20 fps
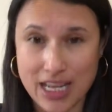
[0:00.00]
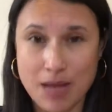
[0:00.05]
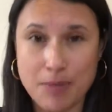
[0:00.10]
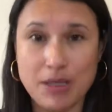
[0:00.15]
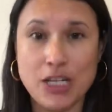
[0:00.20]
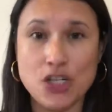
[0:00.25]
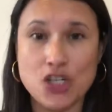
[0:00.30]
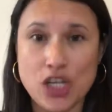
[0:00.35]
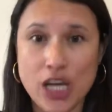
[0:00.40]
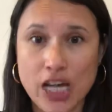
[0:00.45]
I
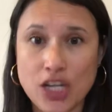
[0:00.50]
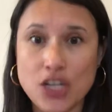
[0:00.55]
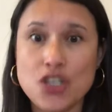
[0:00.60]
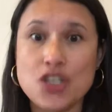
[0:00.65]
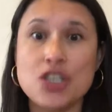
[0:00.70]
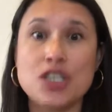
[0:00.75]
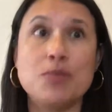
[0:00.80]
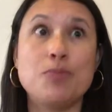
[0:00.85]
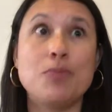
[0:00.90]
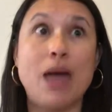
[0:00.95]
mean, it
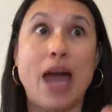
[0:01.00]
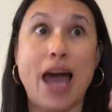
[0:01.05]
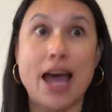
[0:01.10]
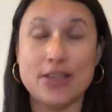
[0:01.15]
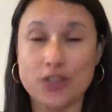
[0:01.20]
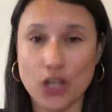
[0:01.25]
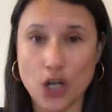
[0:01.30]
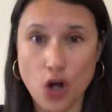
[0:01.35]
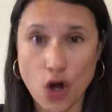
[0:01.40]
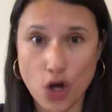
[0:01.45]
changes
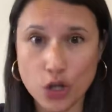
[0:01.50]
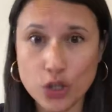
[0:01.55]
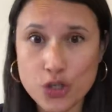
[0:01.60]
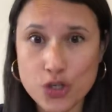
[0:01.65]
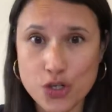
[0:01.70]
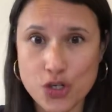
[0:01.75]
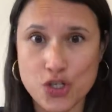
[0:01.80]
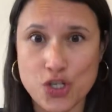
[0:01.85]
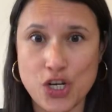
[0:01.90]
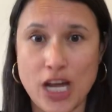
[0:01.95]
as the
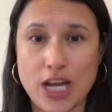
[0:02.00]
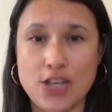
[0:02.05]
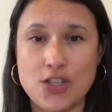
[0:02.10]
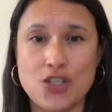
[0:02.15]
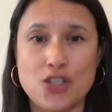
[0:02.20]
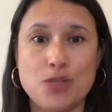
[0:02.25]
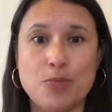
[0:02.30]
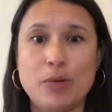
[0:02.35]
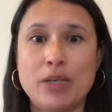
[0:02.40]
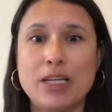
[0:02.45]
culture
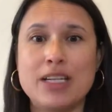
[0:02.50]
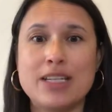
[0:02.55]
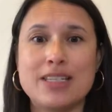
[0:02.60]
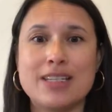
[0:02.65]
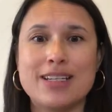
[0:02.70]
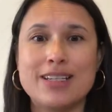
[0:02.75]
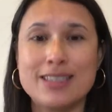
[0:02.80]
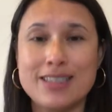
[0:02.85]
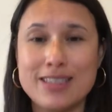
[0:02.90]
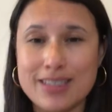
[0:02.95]
changes, but it is
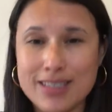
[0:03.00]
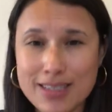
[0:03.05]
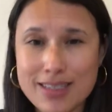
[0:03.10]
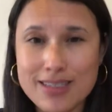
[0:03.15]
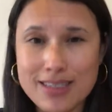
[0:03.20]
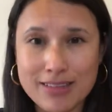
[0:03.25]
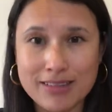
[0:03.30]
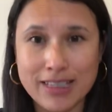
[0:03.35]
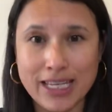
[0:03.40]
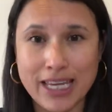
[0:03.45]

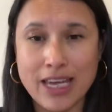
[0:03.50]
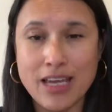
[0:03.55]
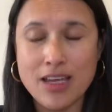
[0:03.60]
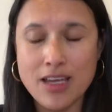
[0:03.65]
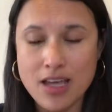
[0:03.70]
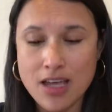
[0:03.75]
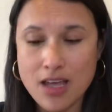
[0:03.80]
consistently